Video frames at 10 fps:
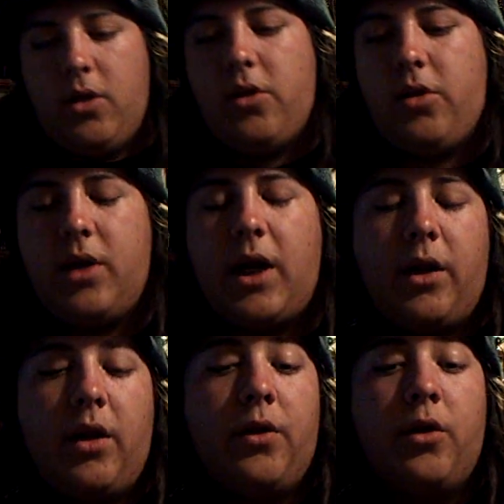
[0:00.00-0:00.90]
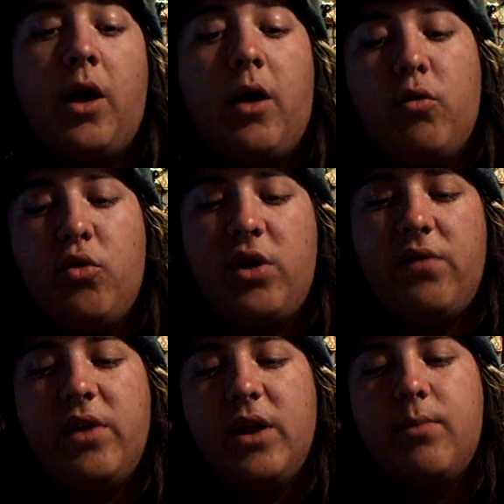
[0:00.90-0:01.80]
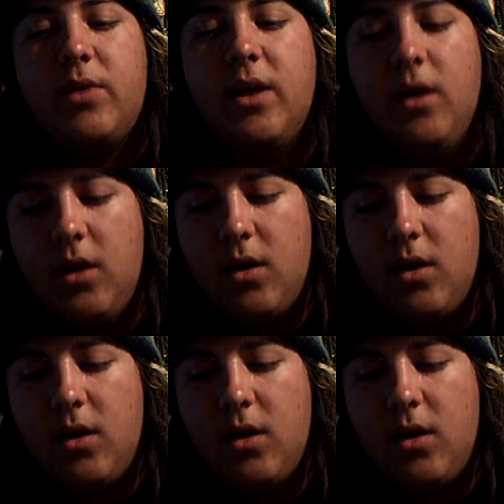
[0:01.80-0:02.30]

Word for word: This is not another uh, horror DVD update.